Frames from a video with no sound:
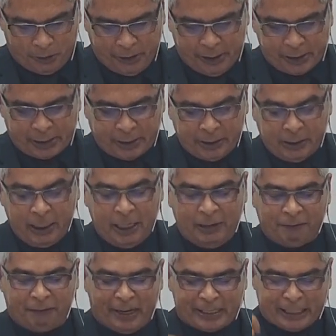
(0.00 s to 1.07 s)
and bless
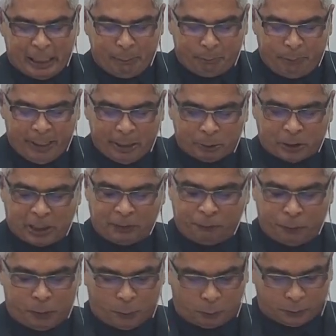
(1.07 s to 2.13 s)
the ones who curse
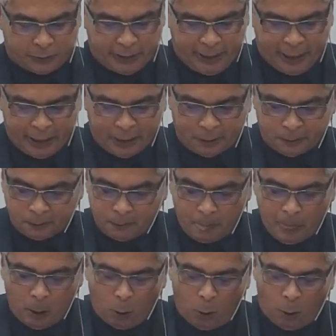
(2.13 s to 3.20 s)
you, do good
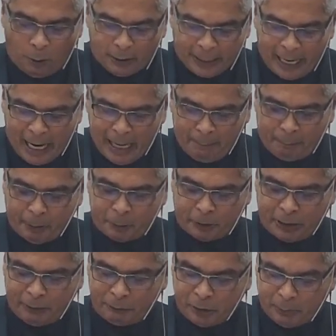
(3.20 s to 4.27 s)
to ones who hate
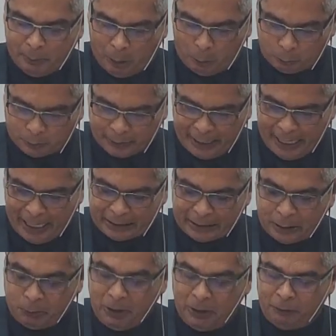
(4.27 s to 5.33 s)
you, pray for
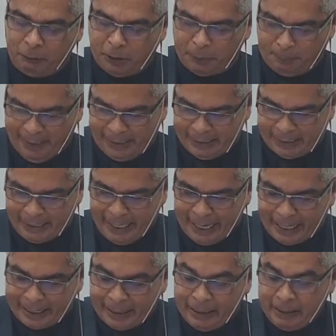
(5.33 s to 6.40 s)
the ones who mistreat
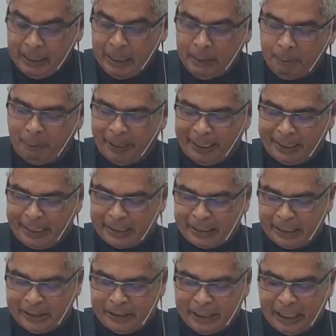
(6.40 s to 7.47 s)
you and persecute you,
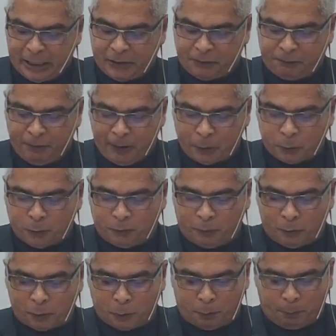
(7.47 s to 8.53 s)
so that you
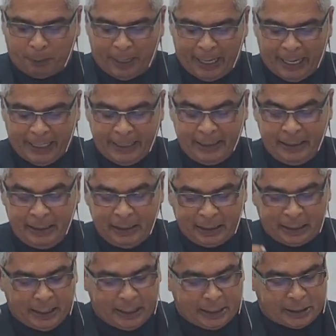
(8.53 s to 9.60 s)
may be
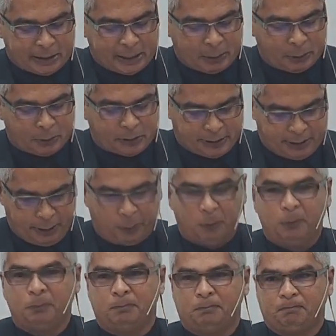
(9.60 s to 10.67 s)
children of your Father
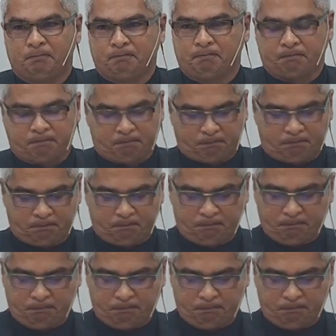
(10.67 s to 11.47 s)
who is in heaven.